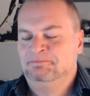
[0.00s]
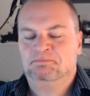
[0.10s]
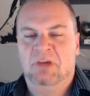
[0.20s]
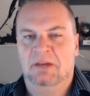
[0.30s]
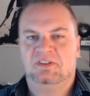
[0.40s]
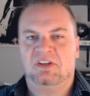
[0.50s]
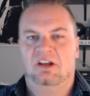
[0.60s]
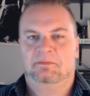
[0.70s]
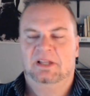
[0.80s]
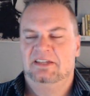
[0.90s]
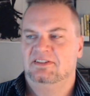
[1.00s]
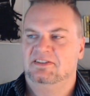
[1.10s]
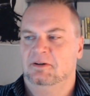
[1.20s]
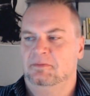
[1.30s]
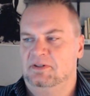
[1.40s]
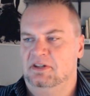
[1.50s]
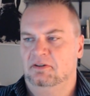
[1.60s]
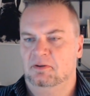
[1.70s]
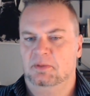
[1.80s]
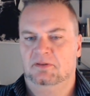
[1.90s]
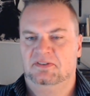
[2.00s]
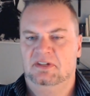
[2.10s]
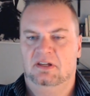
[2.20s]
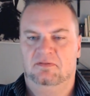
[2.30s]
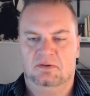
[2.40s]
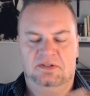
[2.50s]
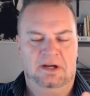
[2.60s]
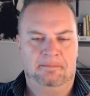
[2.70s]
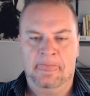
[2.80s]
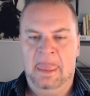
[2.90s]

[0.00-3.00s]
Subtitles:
My name's Scott. I'm a licensed therapist here in the beautiful state of Utah.